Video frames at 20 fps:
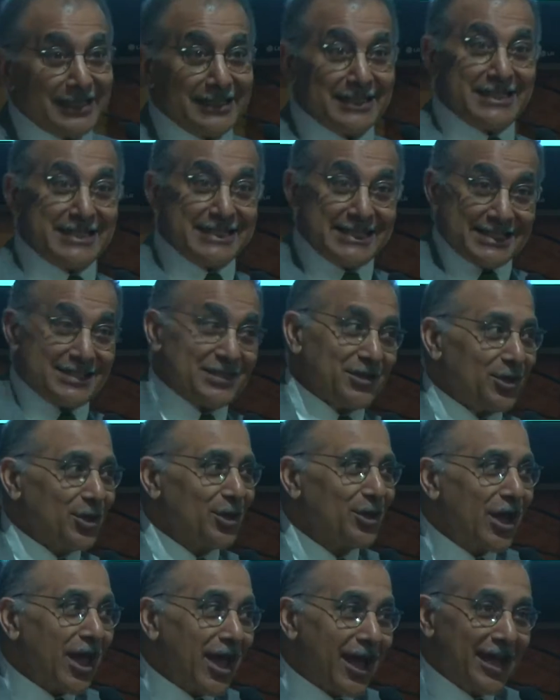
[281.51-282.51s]
and he's still
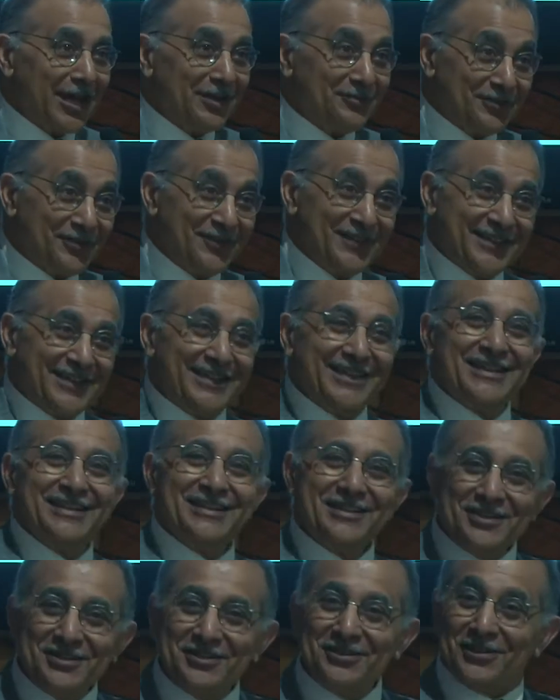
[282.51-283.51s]
alive.
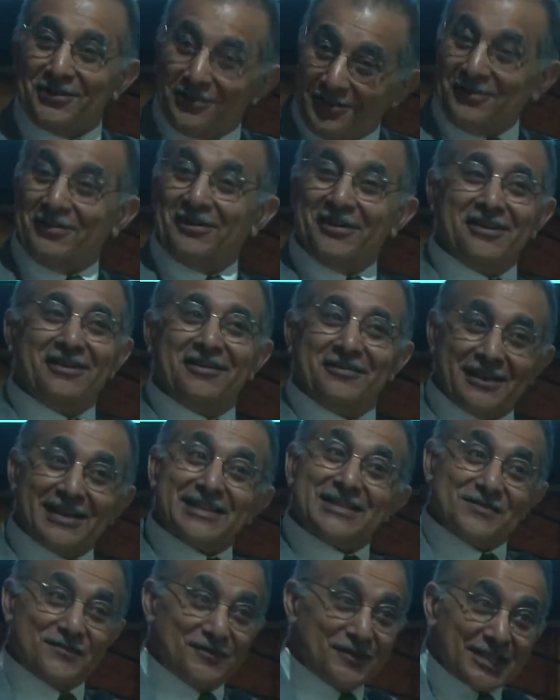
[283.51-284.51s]

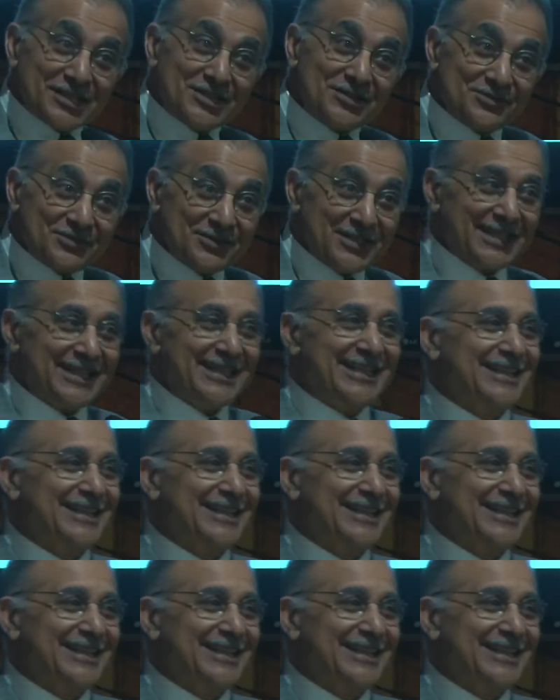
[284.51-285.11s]
That's victory.